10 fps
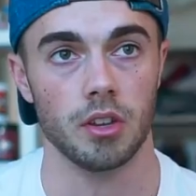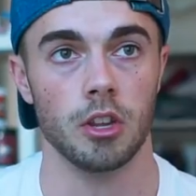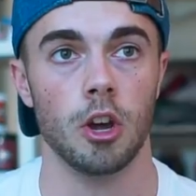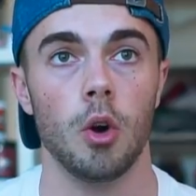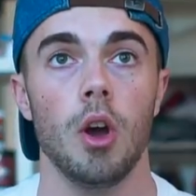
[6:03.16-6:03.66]
it, you
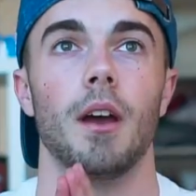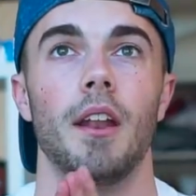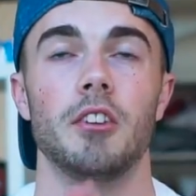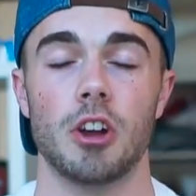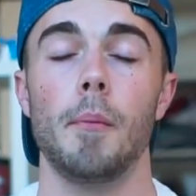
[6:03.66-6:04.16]
know?
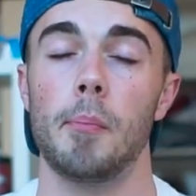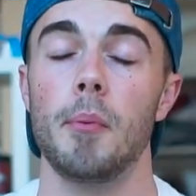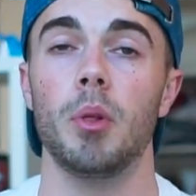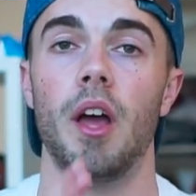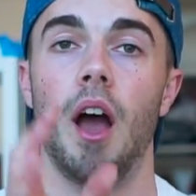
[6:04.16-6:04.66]
There's a couple of
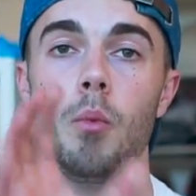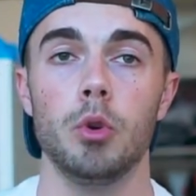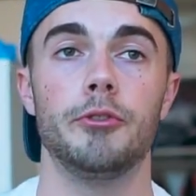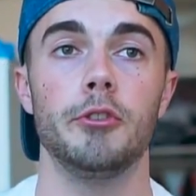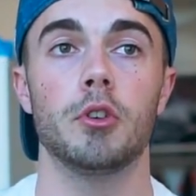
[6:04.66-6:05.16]
people that I
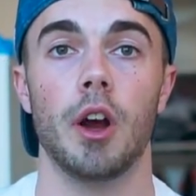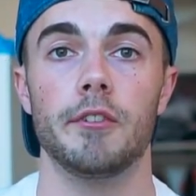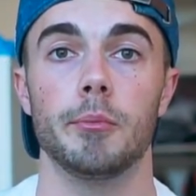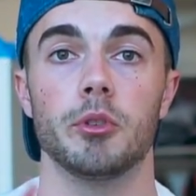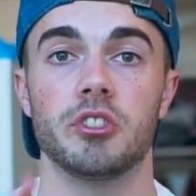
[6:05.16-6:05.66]
would feel
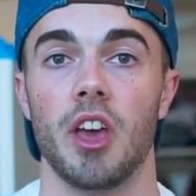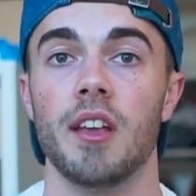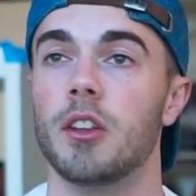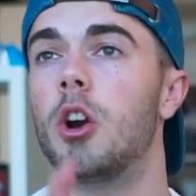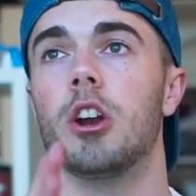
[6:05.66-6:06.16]
comfortable
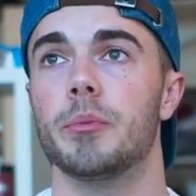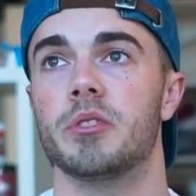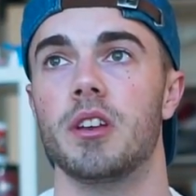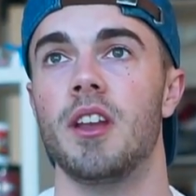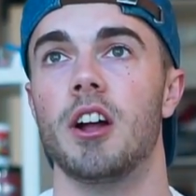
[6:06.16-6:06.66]
saying they're
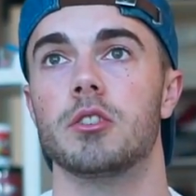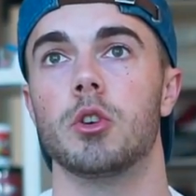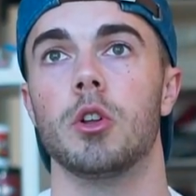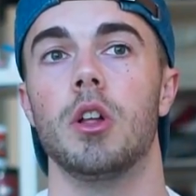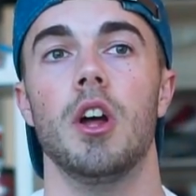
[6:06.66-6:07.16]
100%
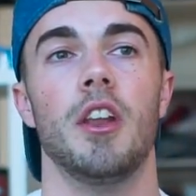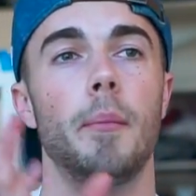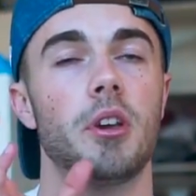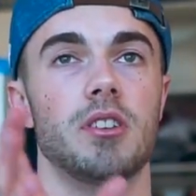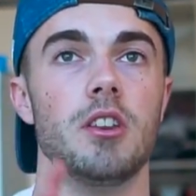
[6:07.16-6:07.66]
natural, not
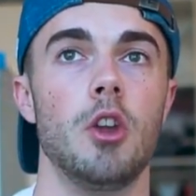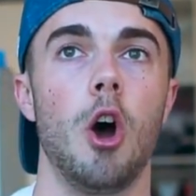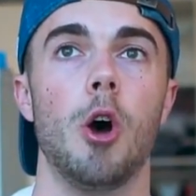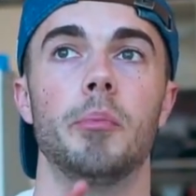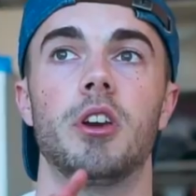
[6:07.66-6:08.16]
because I
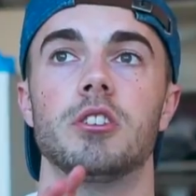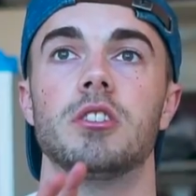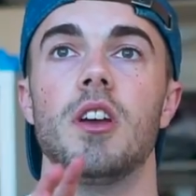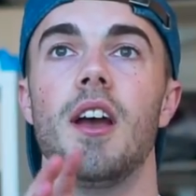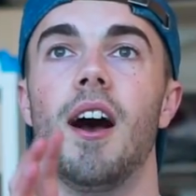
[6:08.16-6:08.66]
know,
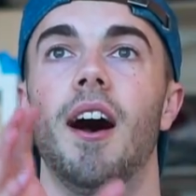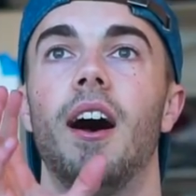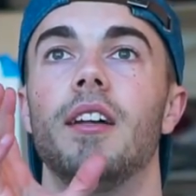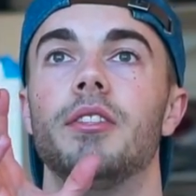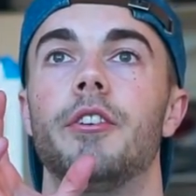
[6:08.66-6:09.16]
because
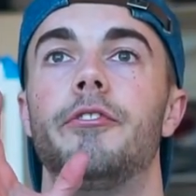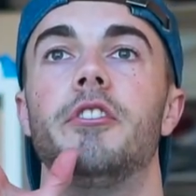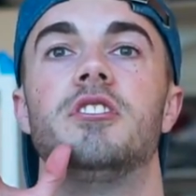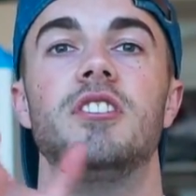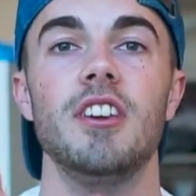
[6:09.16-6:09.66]
the
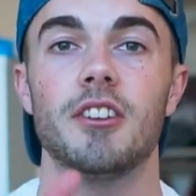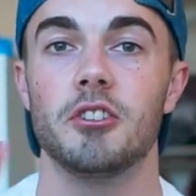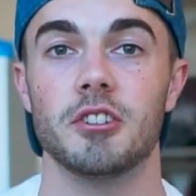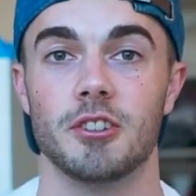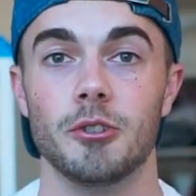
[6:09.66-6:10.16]
physique
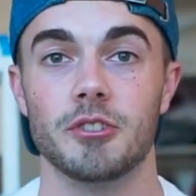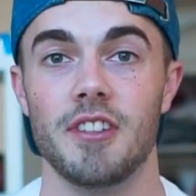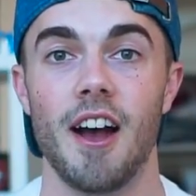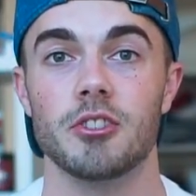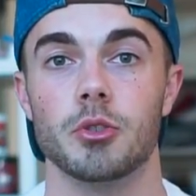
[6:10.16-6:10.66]
just looks
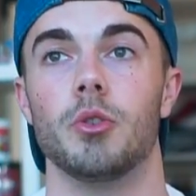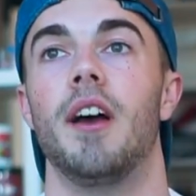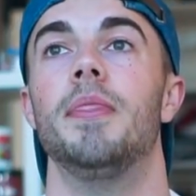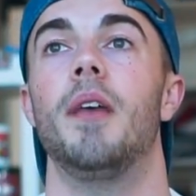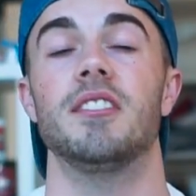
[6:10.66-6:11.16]
natural.
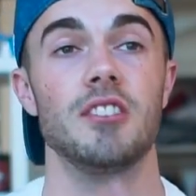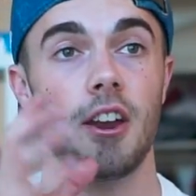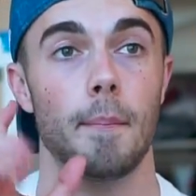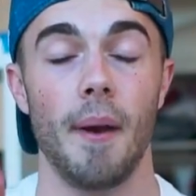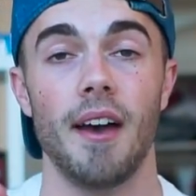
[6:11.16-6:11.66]
And that's not
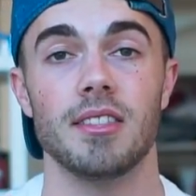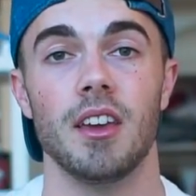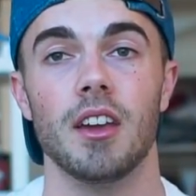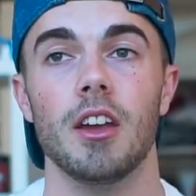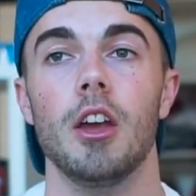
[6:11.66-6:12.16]
a bad
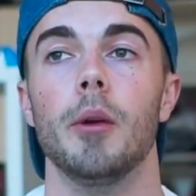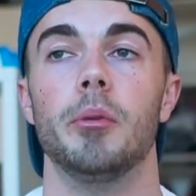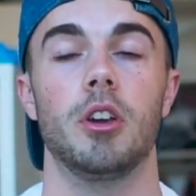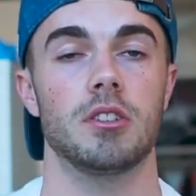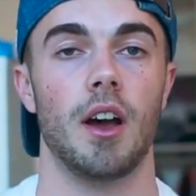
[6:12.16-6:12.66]
thing,
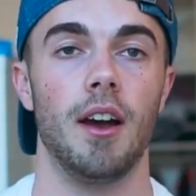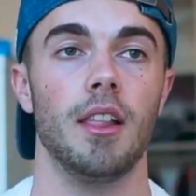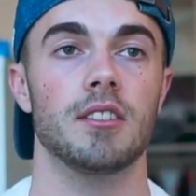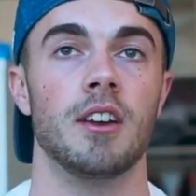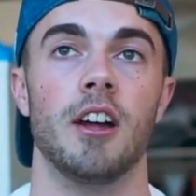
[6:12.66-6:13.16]
because I
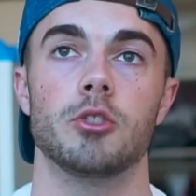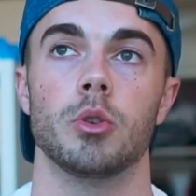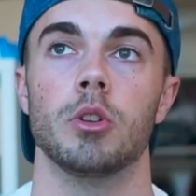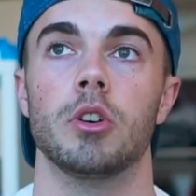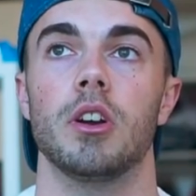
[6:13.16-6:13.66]
like the natural
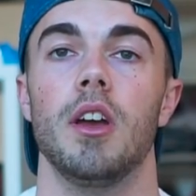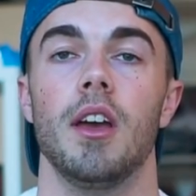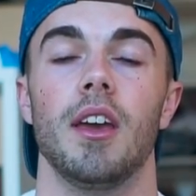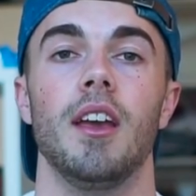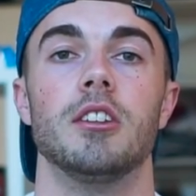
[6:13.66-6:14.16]
look.
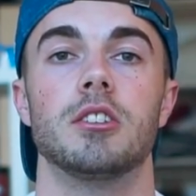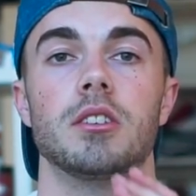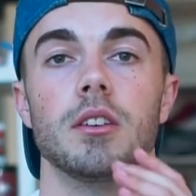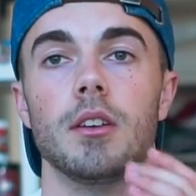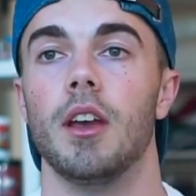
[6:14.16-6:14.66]

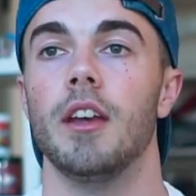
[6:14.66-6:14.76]
It's